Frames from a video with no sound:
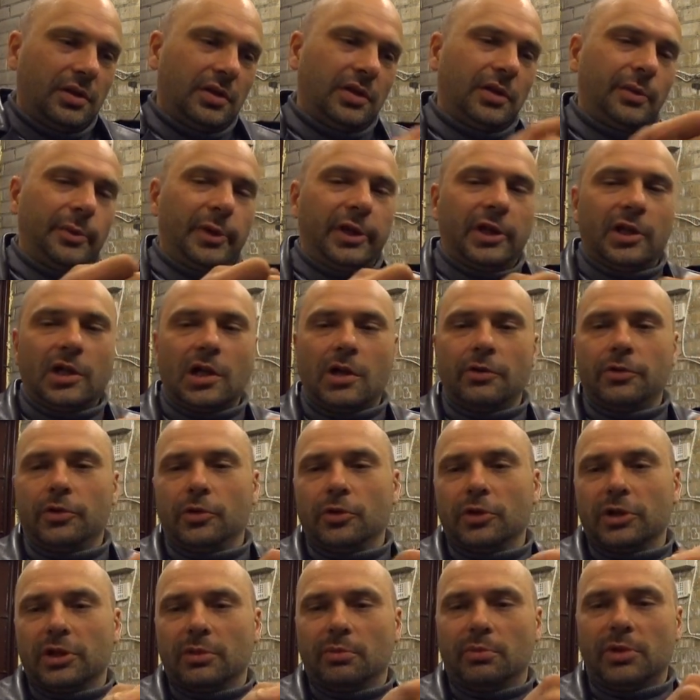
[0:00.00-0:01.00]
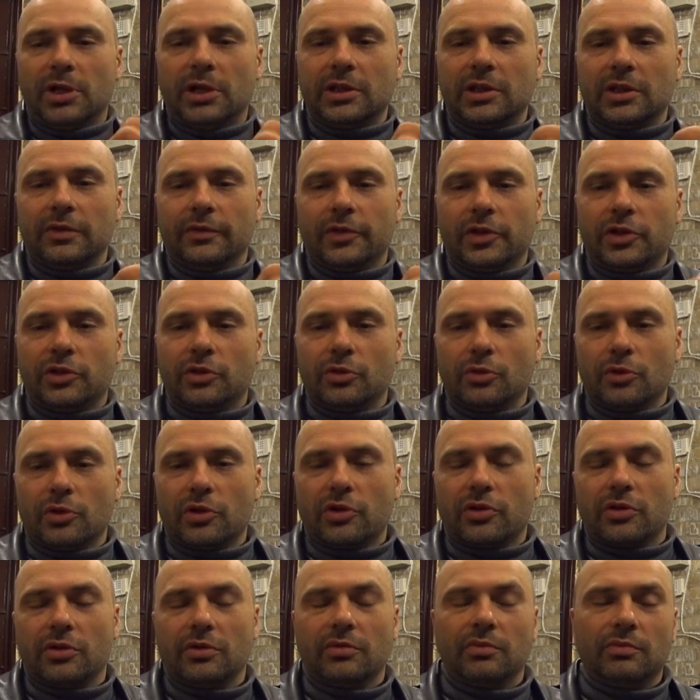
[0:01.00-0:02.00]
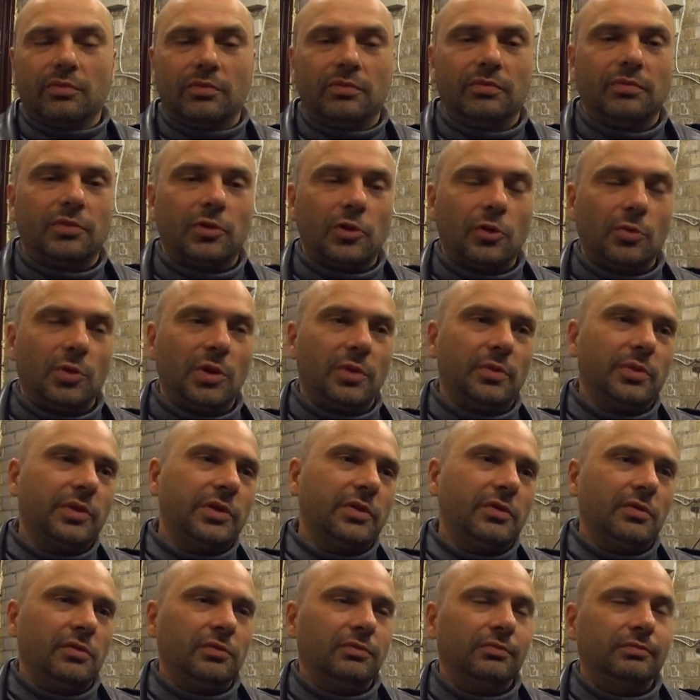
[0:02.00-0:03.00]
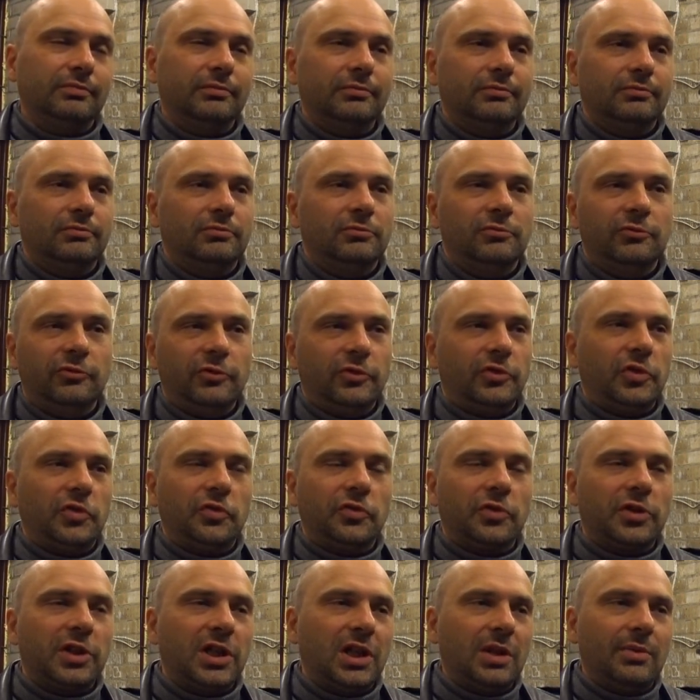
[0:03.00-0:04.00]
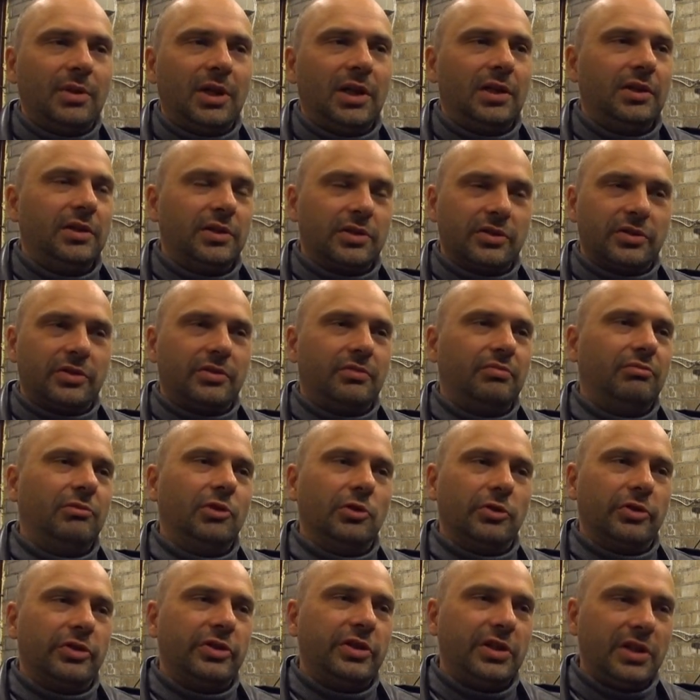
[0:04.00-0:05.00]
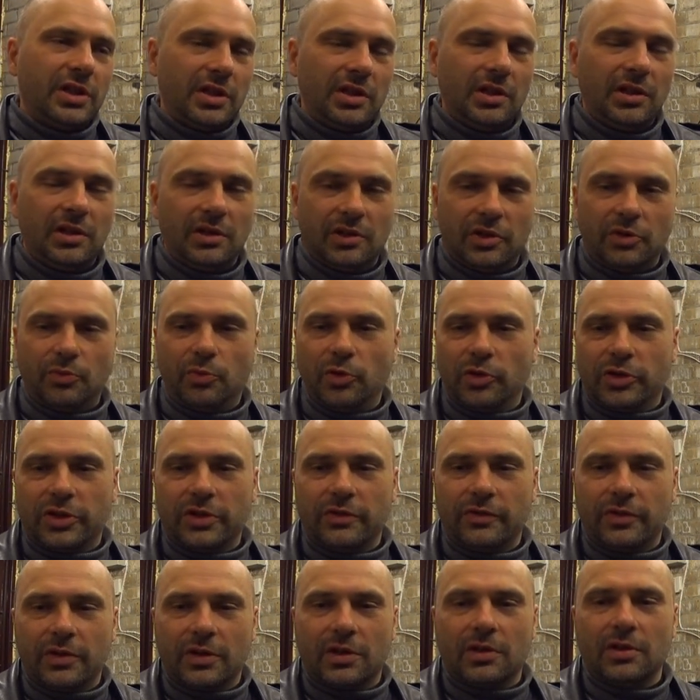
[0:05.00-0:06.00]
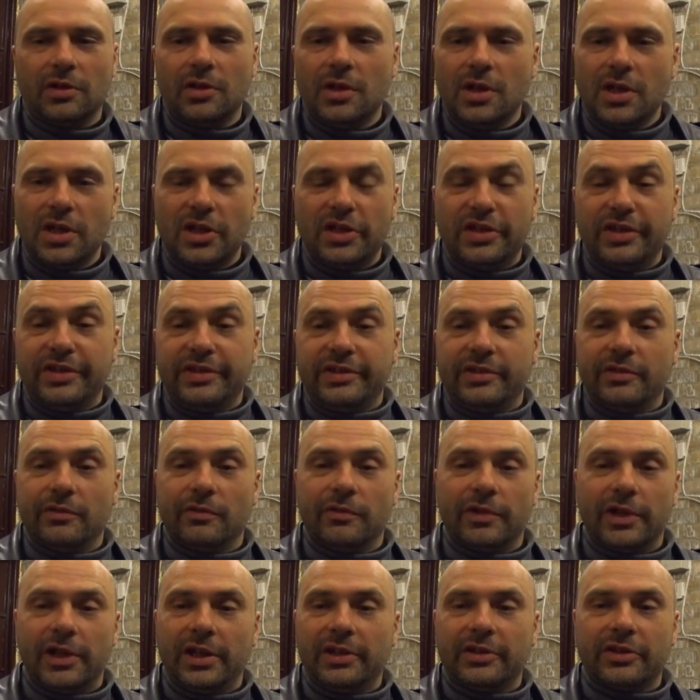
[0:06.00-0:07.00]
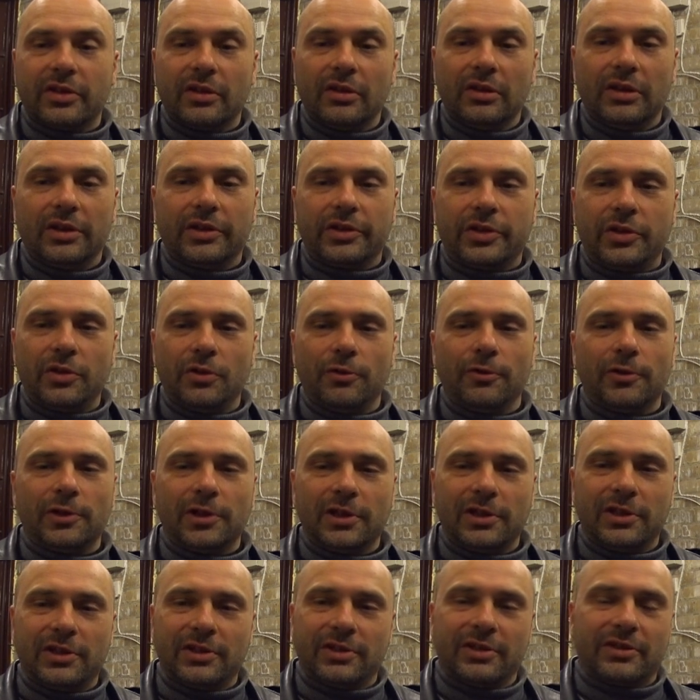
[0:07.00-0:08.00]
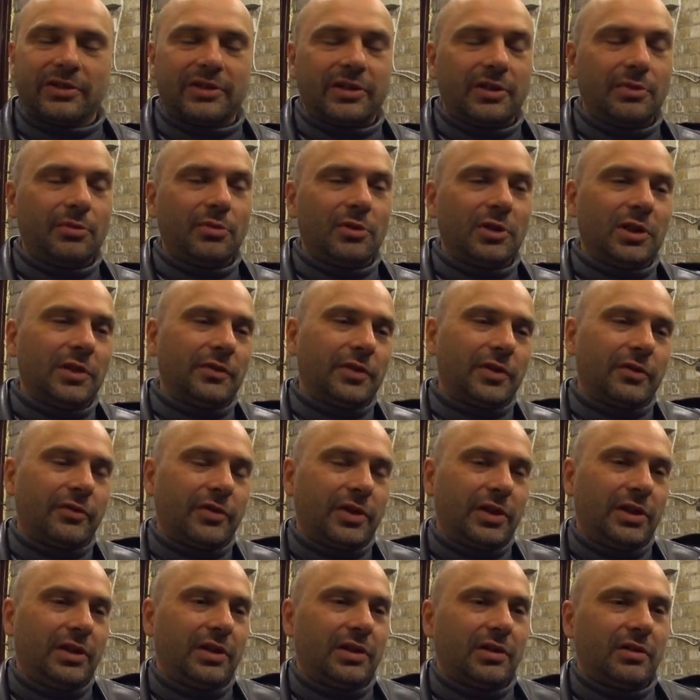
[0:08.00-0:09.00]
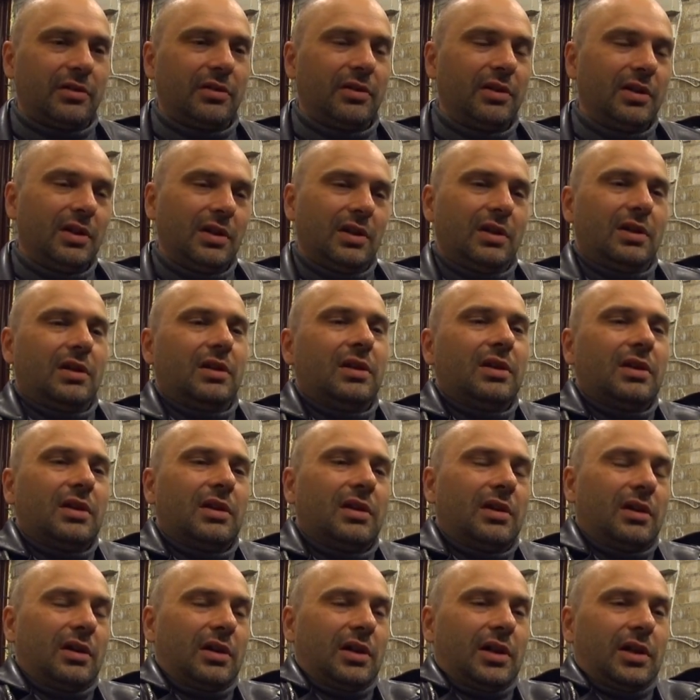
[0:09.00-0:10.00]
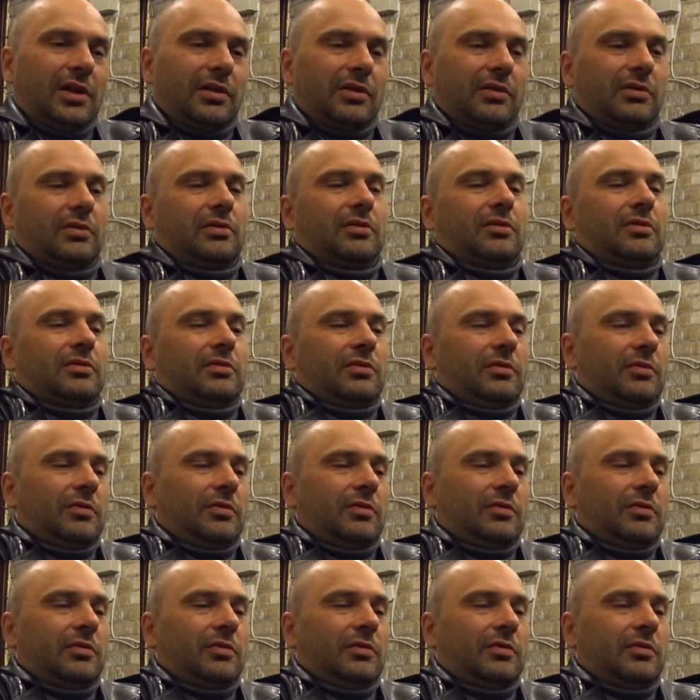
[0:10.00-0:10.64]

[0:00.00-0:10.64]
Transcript: I mean, how are you gonna battle with torsion problems with a frame? I just don't see any specific easy ways unless you wanna disassemble everything and, I don't know,